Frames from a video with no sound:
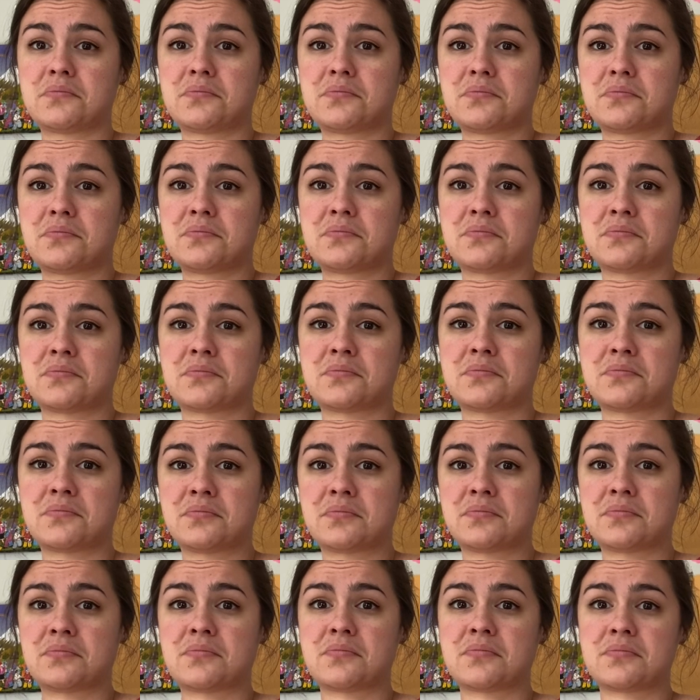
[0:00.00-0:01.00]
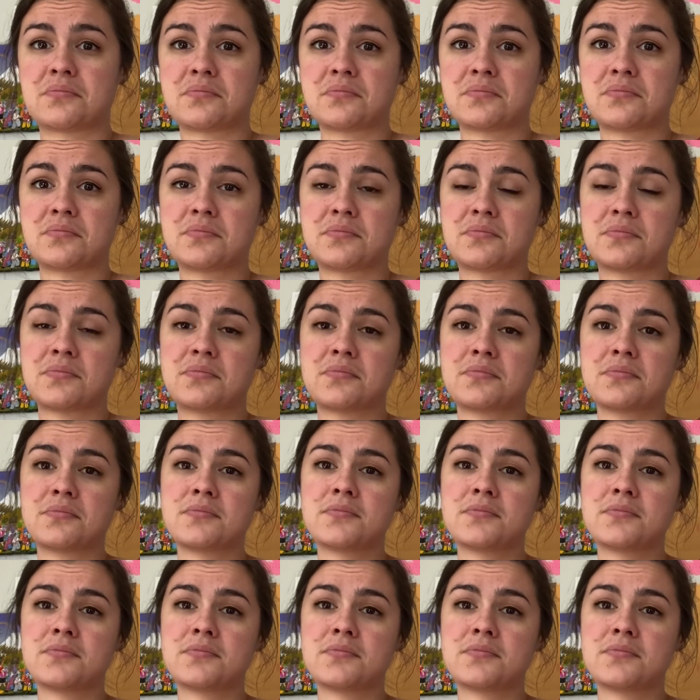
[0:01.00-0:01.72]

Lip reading: (no one is talking)